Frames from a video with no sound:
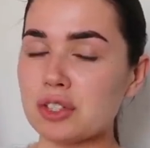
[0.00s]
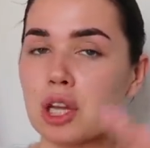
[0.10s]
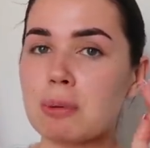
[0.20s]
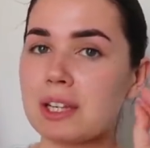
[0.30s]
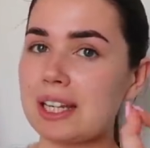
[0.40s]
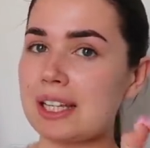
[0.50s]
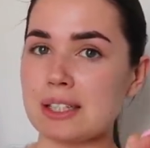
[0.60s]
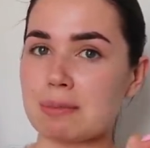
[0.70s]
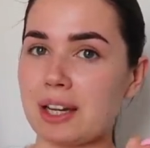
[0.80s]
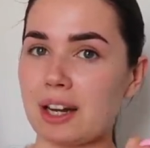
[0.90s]

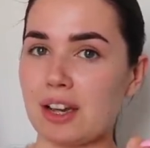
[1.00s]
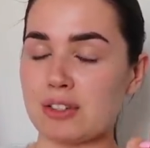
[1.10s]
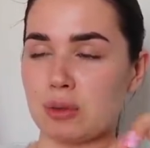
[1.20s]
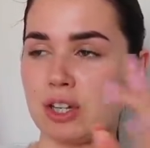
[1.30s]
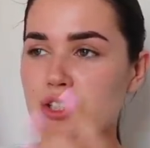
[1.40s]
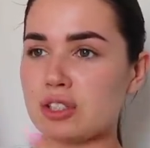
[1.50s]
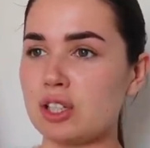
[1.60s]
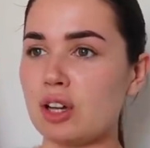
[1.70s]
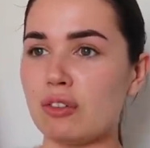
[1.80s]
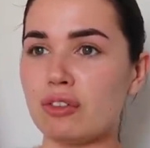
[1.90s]
so I just
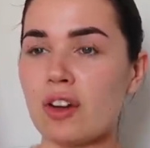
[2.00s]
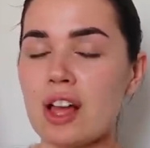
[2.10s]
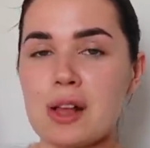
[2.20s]
love